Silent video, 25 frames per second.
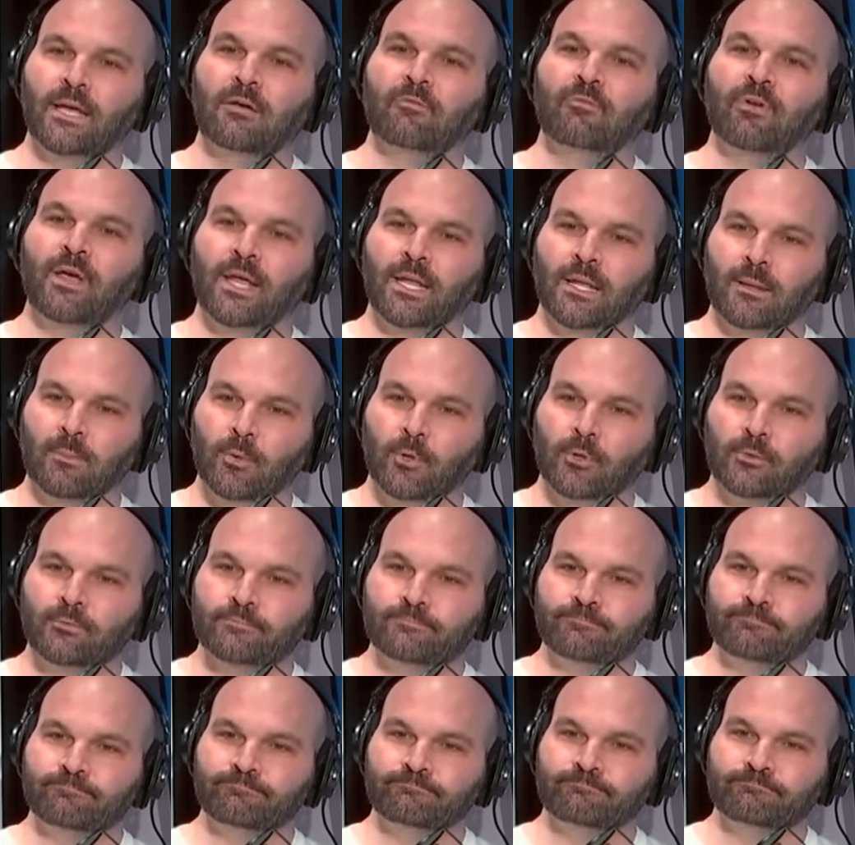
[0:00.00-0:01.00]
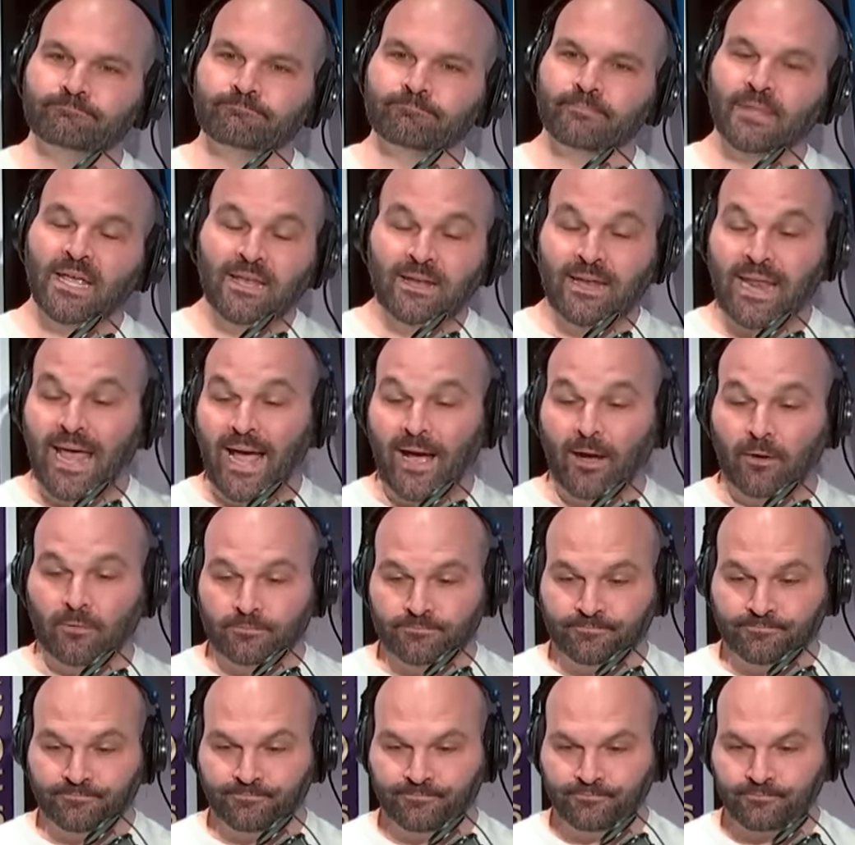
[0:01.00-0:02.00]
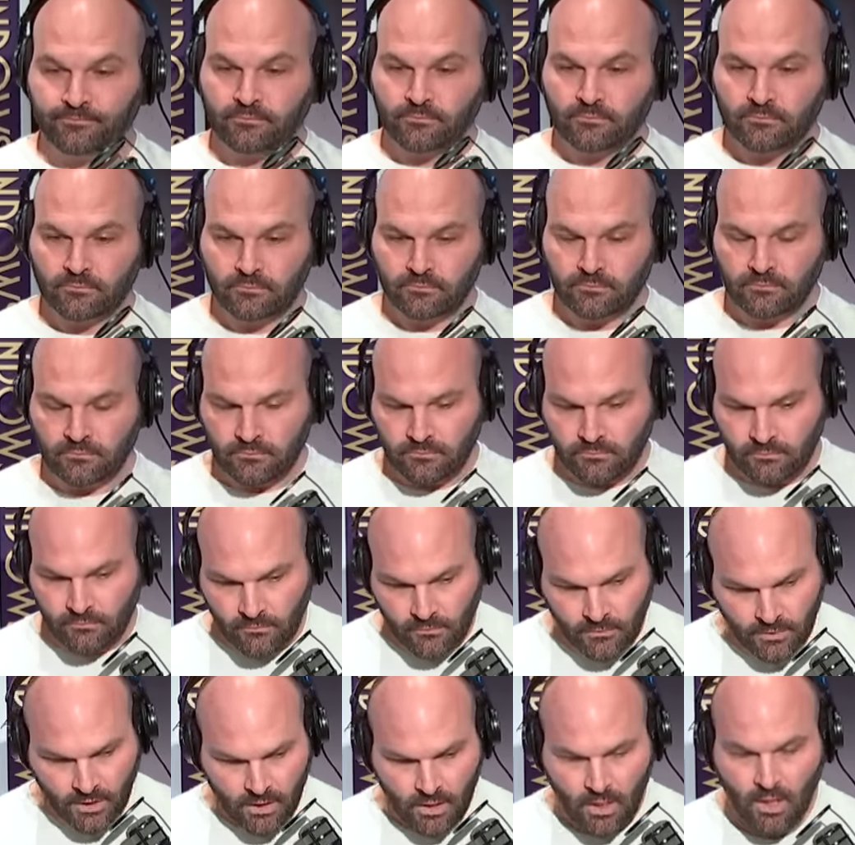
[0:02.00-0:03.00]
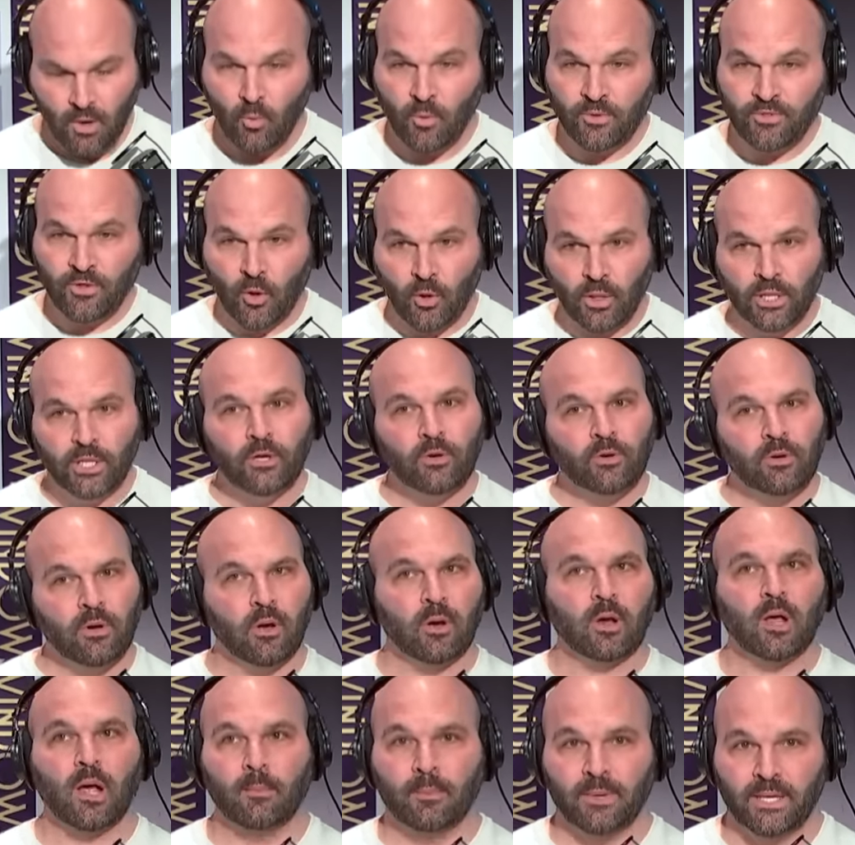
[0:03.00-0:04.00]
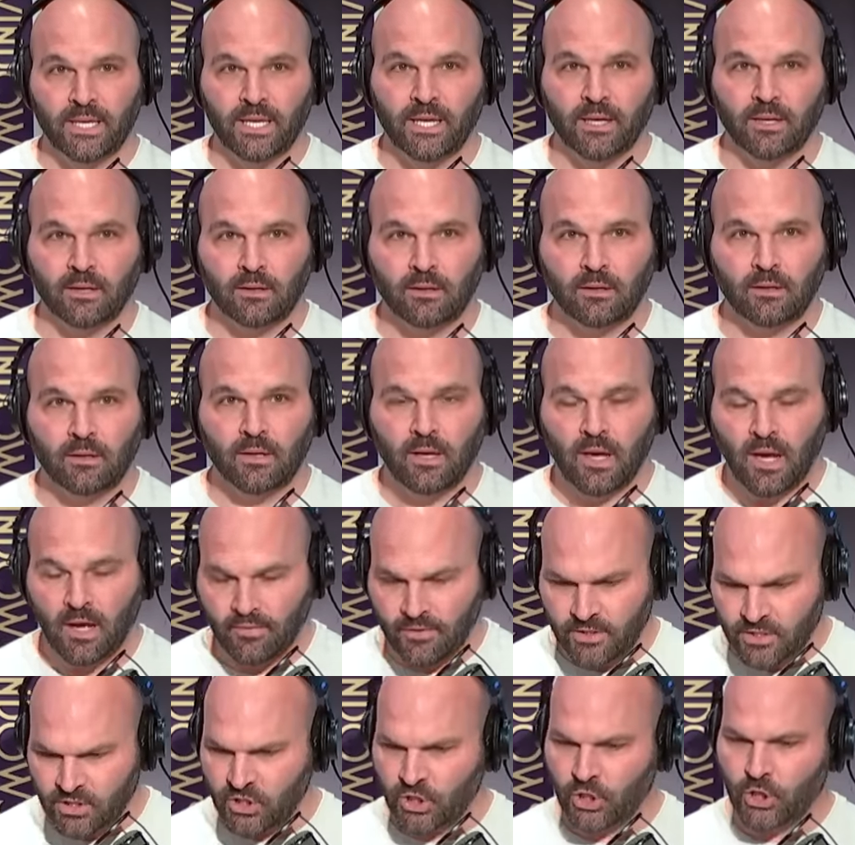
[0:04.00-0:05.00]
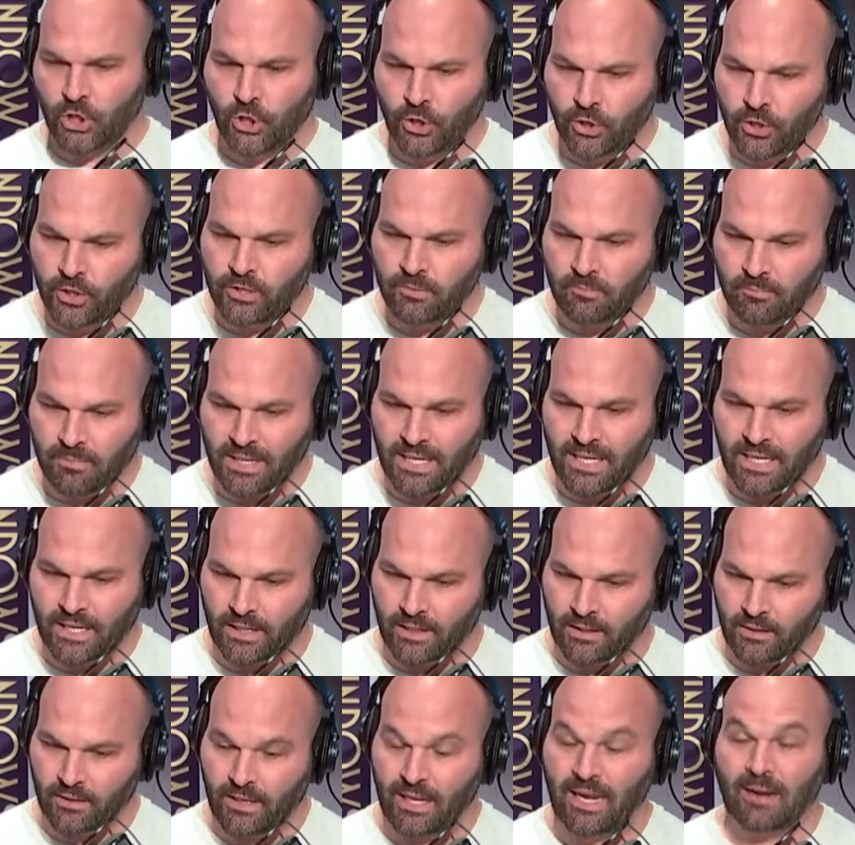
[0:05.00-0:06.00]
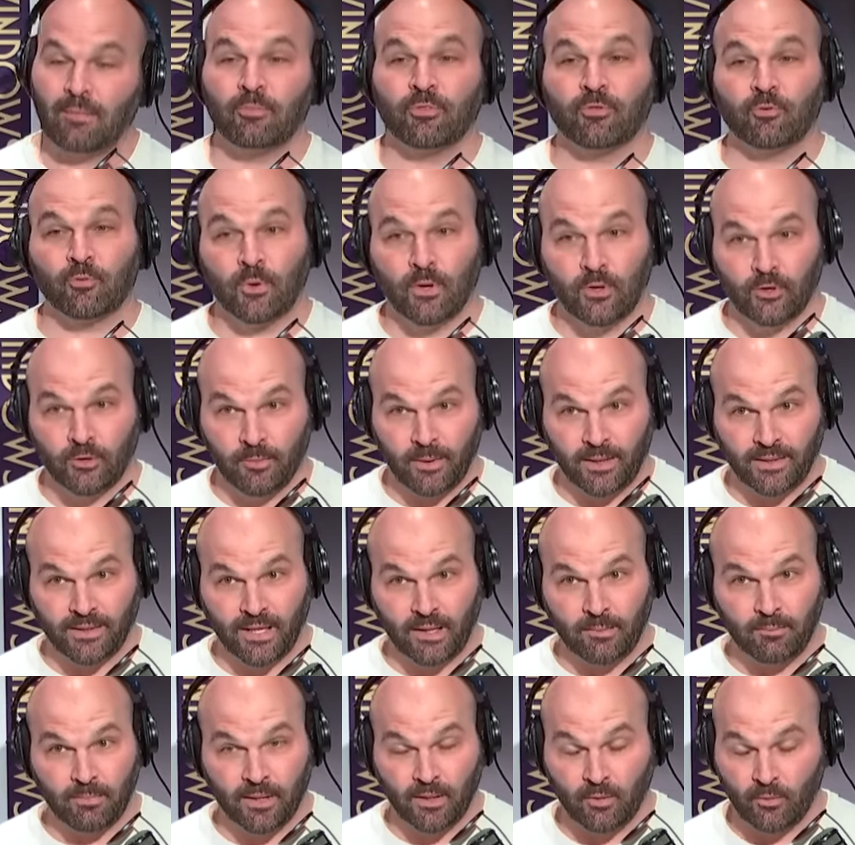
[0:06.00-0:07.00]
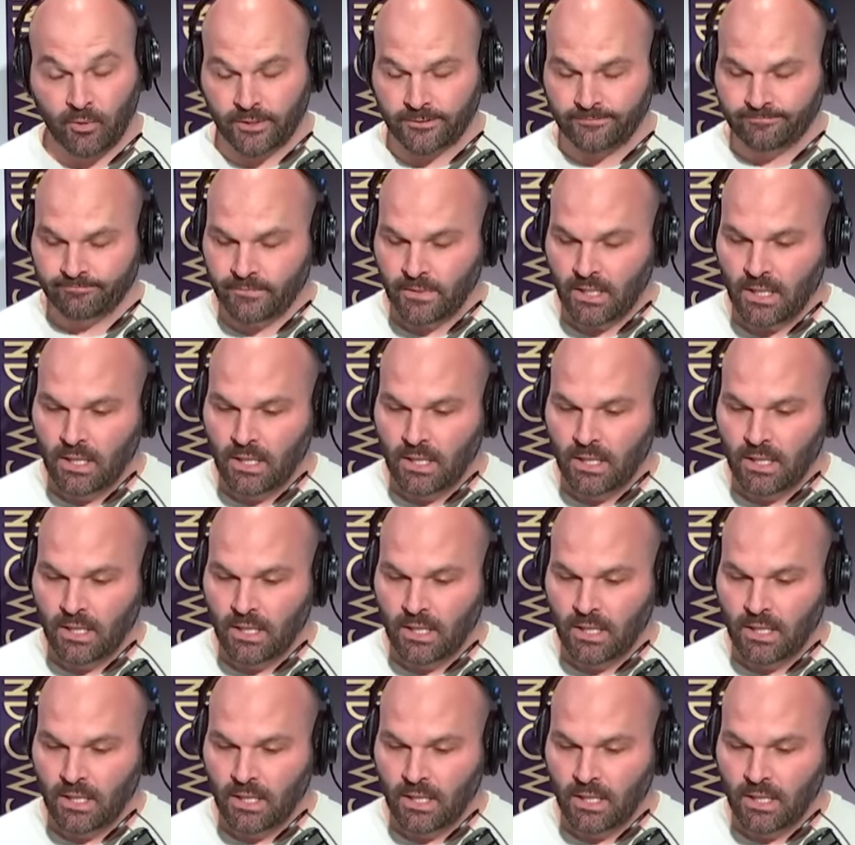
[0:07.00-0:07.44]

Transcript: Available. Now, with Oli Udoh coming in, this could mean, and I'm thrilled about that, by the way,